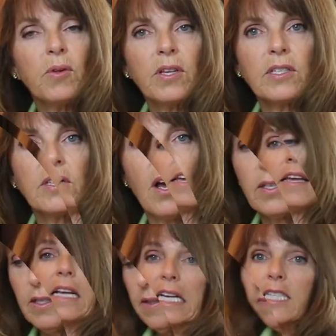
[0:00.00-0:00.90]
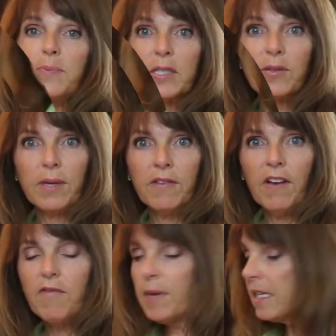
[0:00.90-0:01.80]
this sauce. It's been
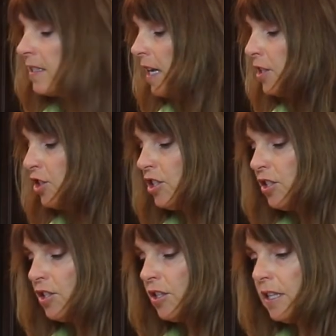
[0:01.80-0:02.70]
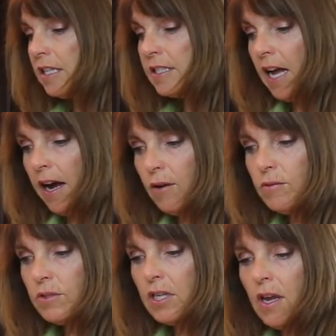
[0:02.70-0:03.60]
25 minutes. I just took these
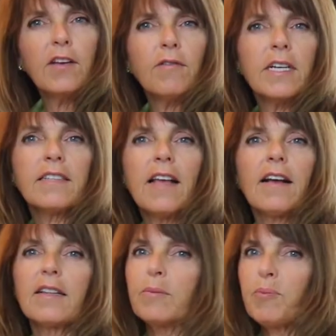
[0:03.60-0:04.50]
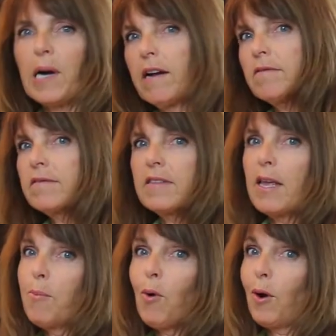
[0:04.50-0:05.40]
out. They don't exactly brown,
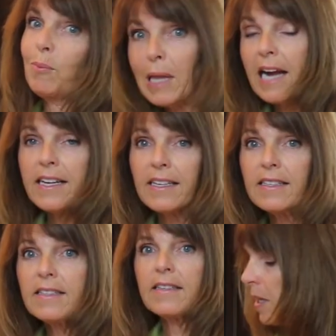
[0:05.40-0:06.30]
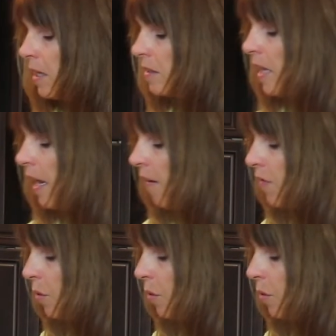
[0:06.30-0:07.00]
they more blacken. Because they have the